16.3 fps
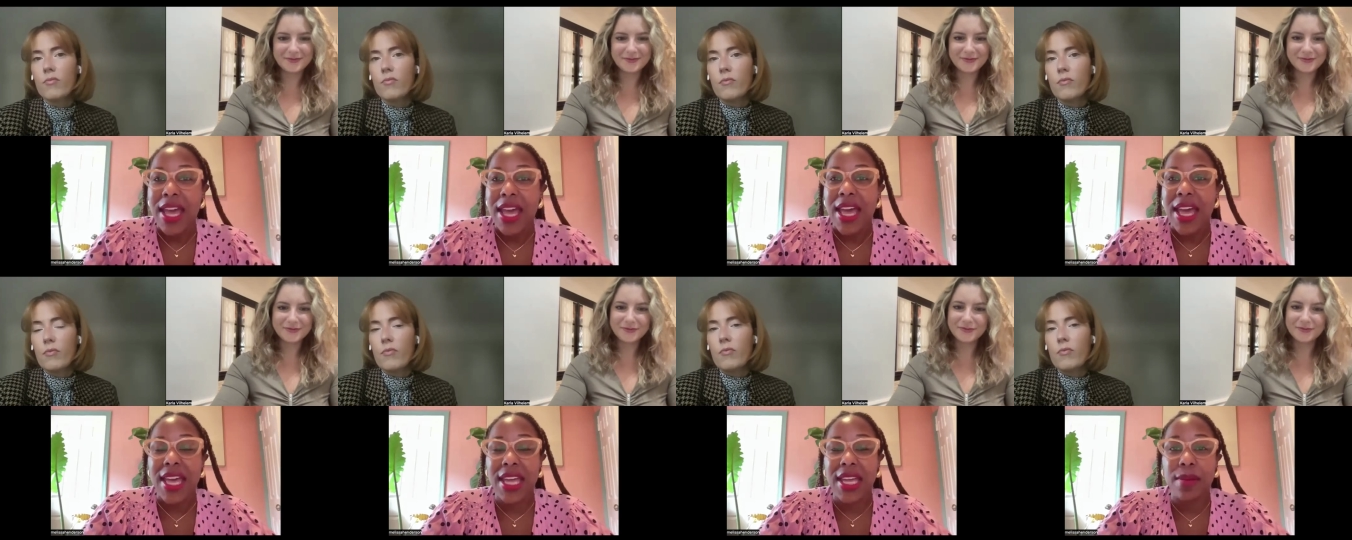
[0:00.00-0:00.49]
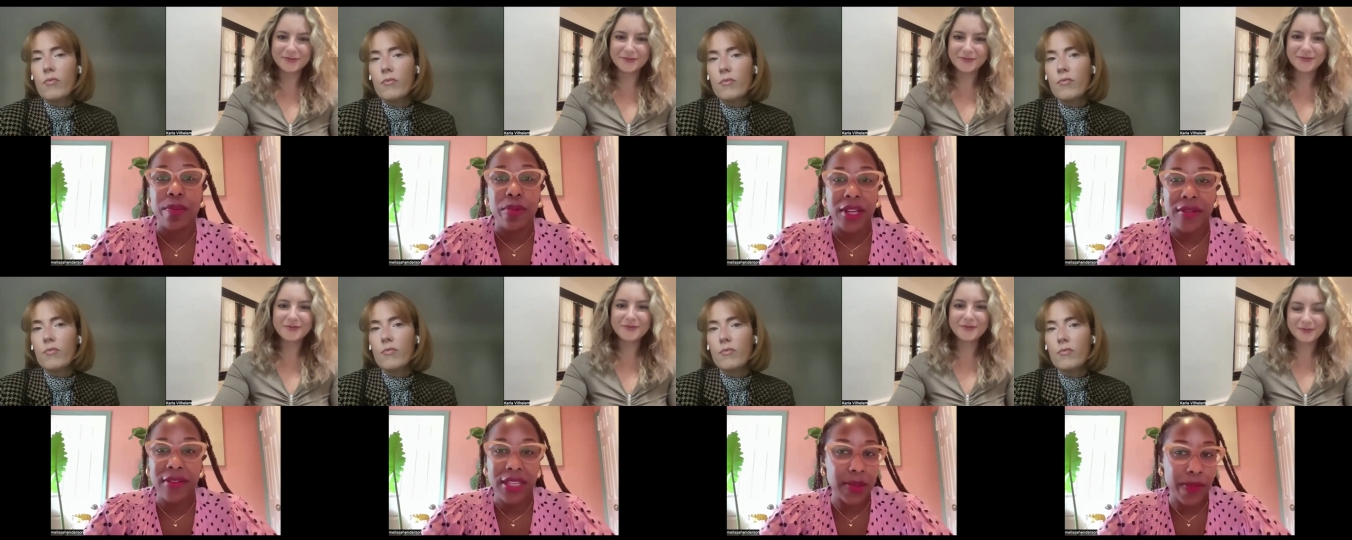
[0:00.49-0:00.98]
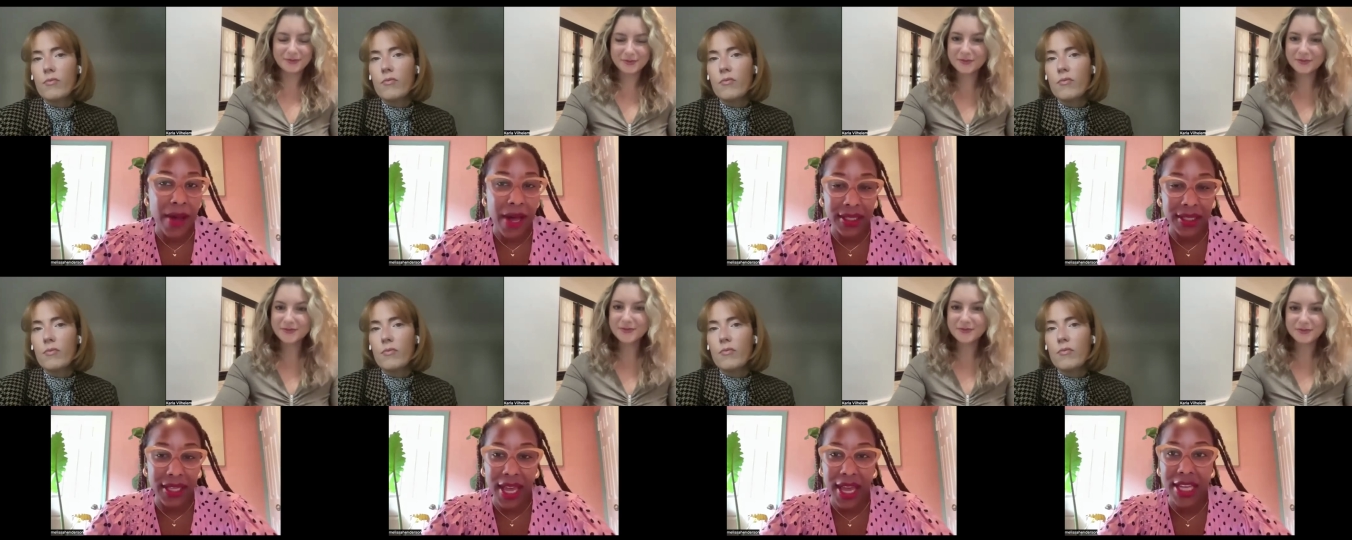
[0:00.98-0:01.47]
Speaker 1: In previous
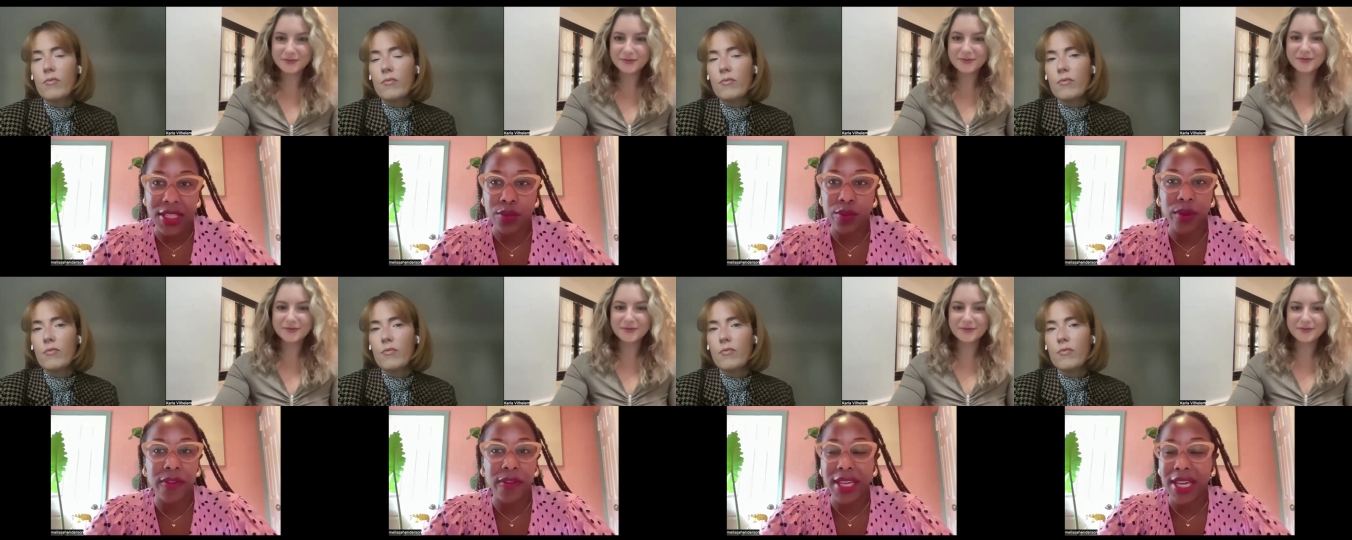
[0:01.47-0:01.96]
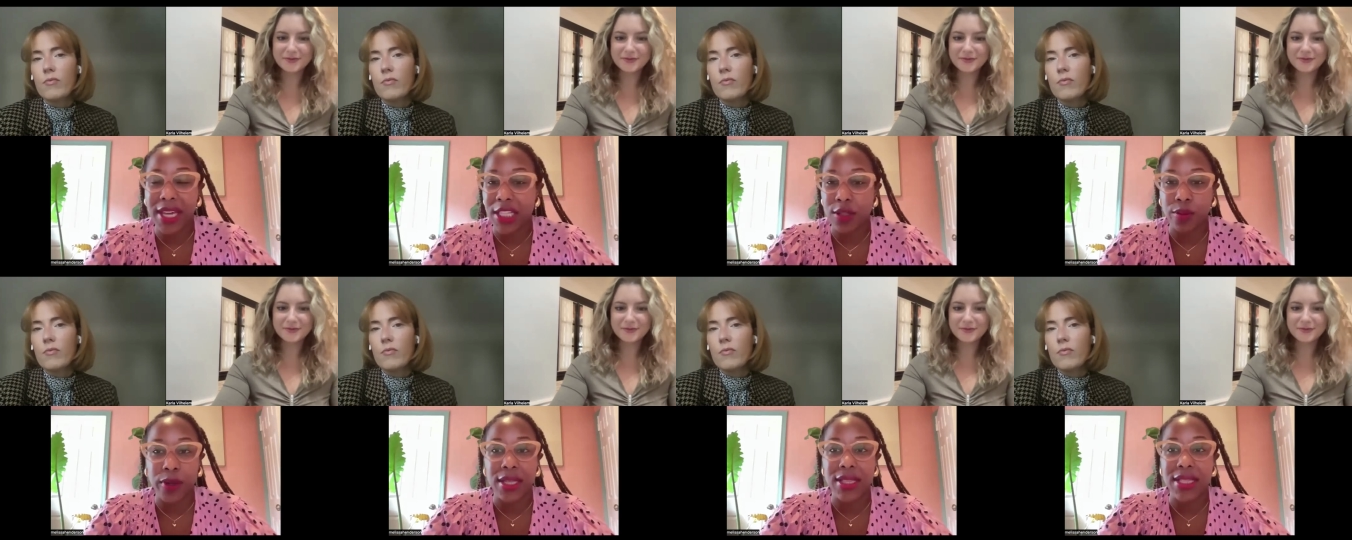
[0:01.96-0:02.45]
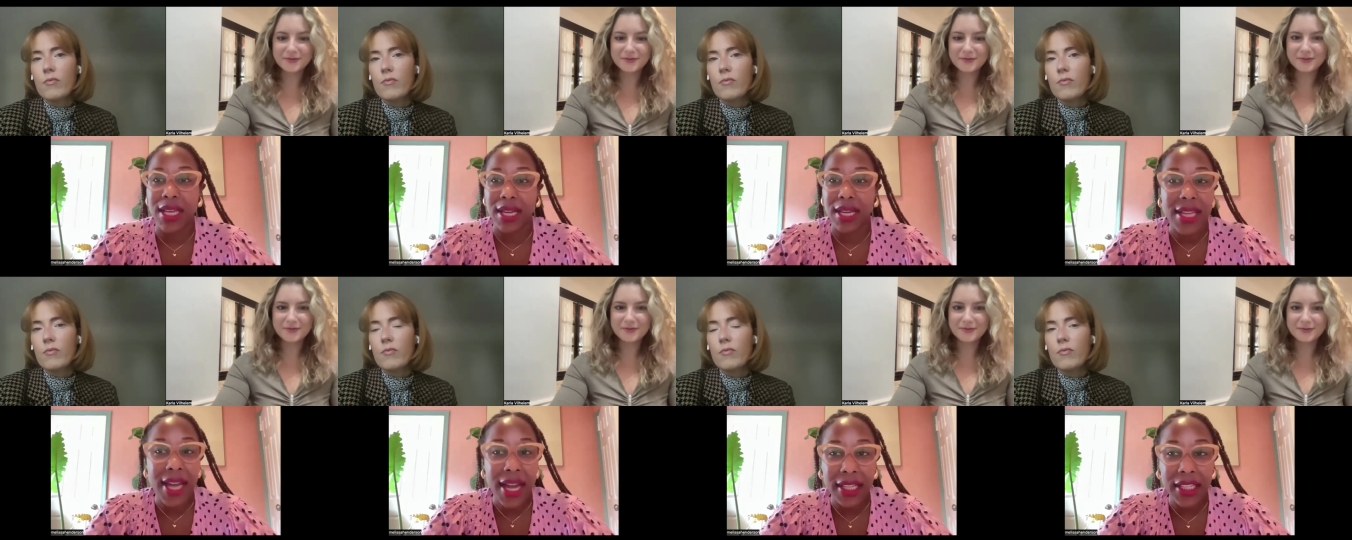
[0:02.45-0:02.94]
podcasts, we've engaged with
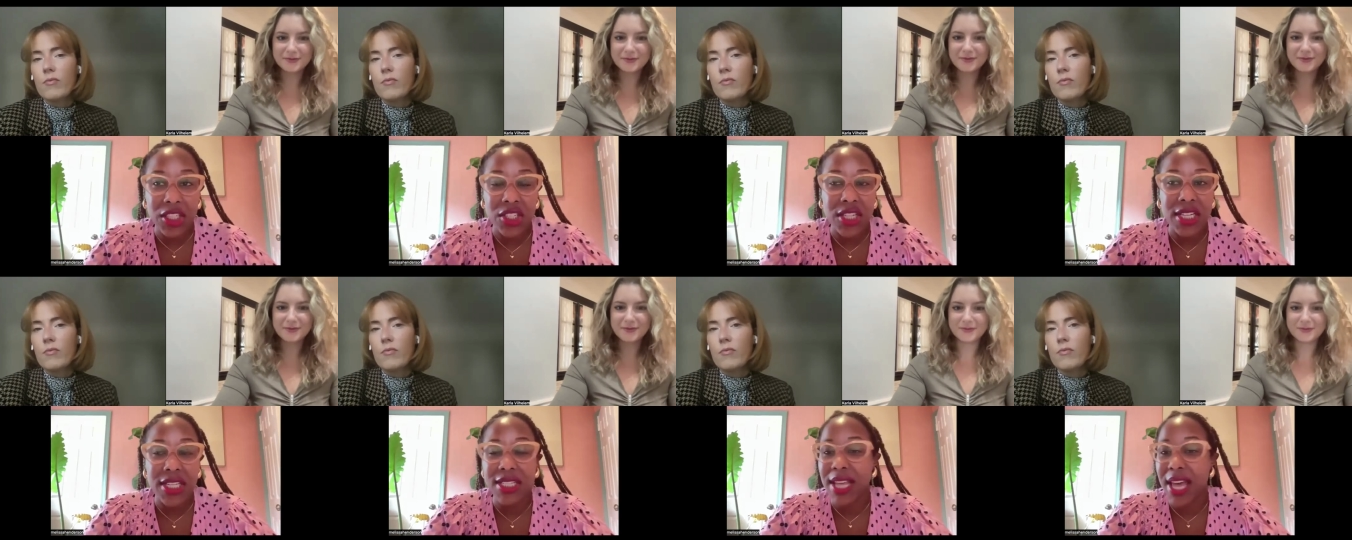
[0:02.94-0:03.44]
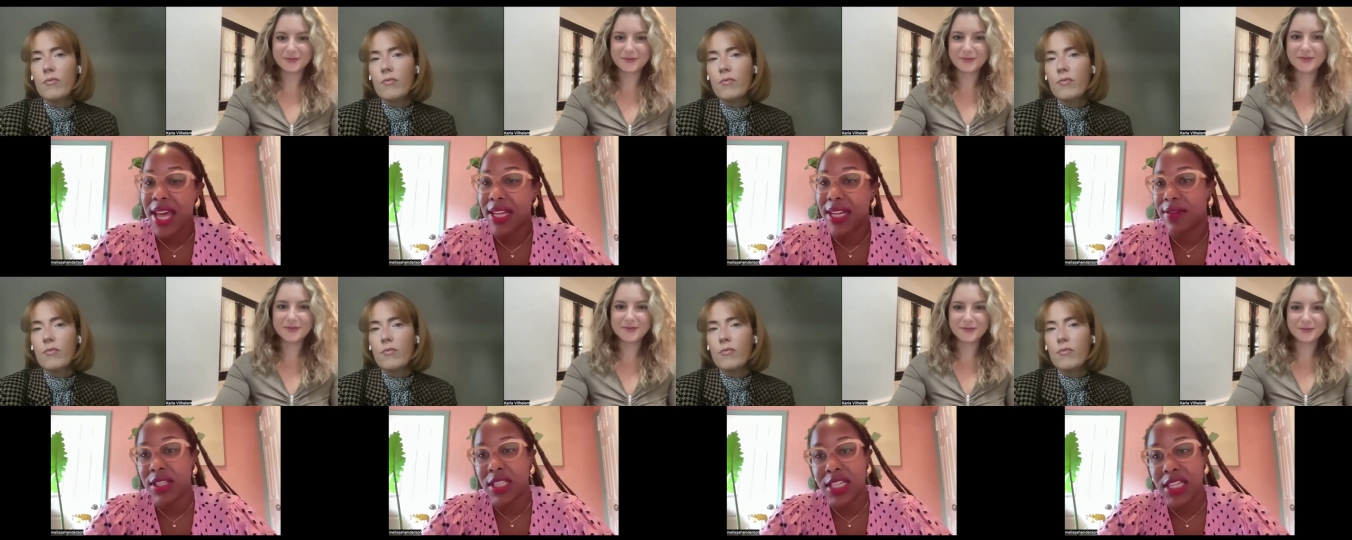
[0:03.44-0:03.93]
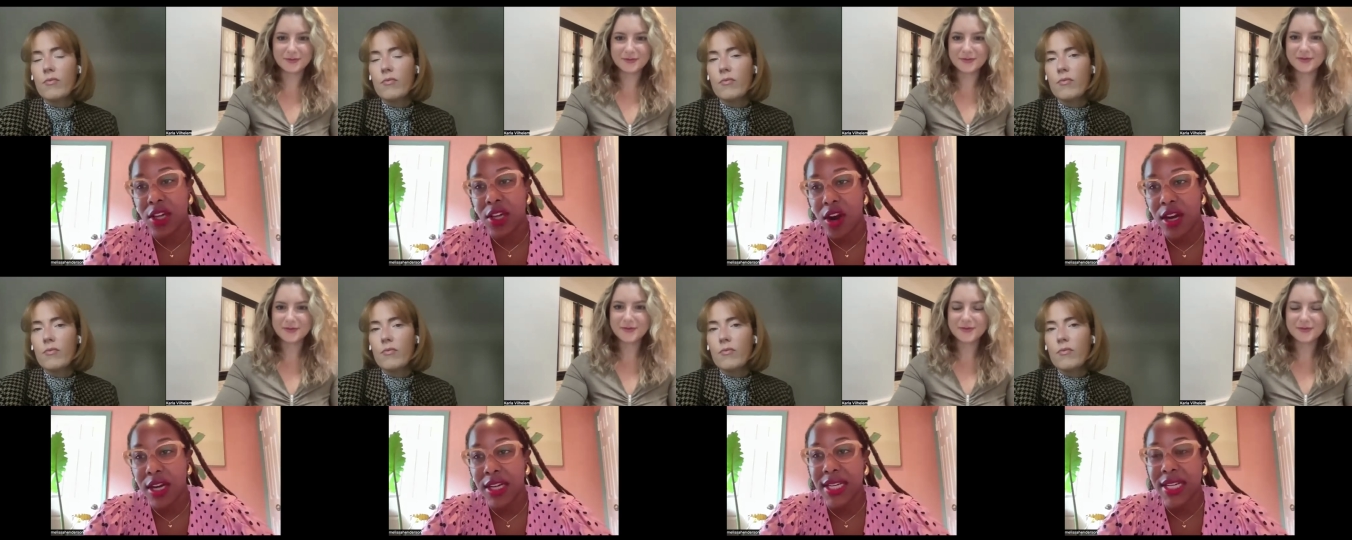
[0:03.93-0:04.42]
technologists, NFT
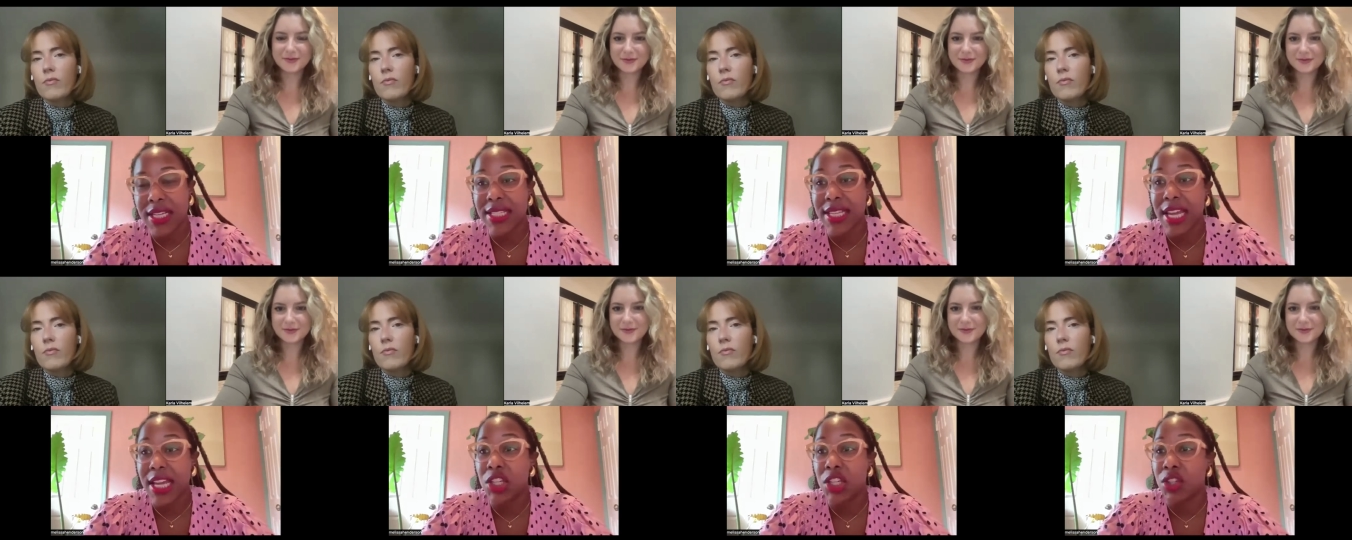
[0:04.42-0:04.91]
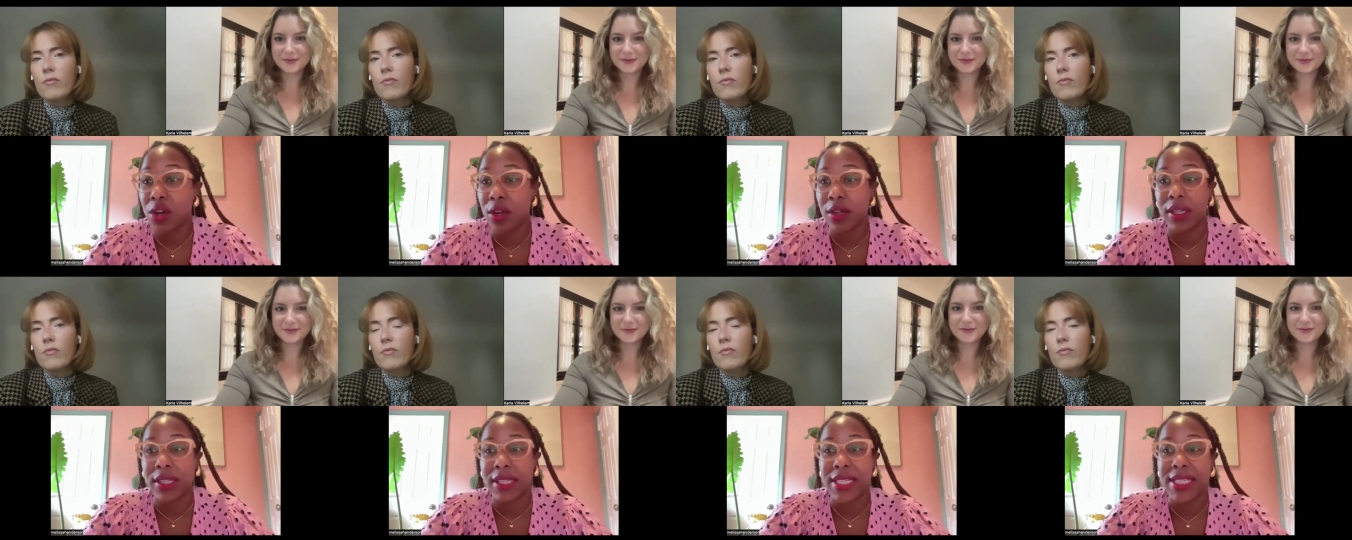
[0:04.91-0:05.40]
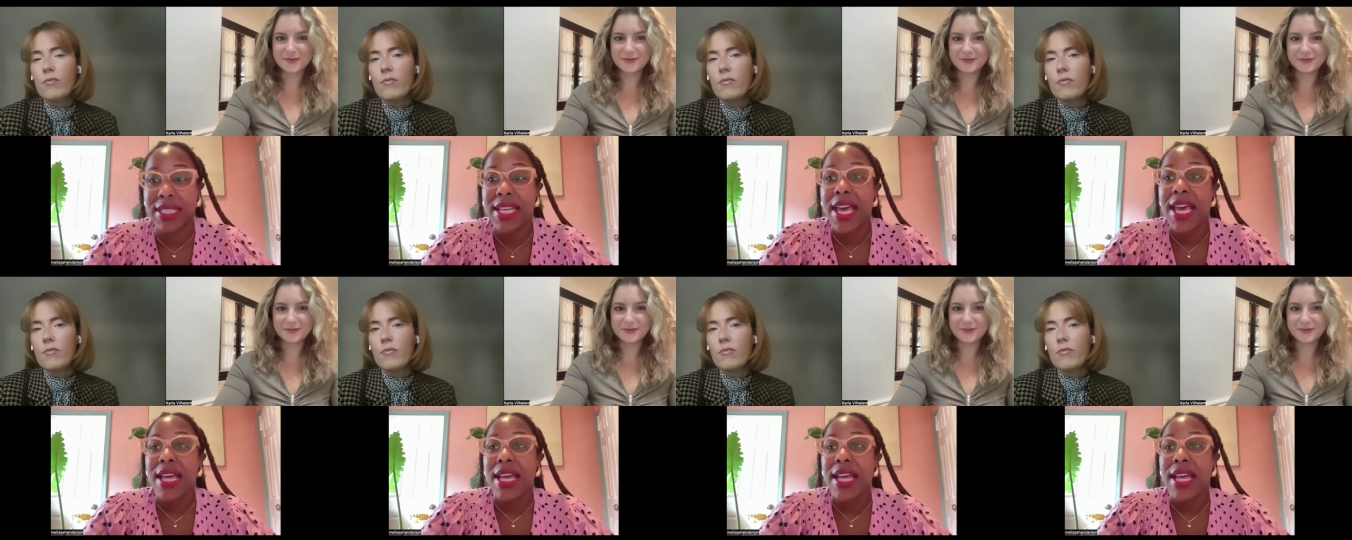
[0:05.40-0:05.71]
artists, and journalists,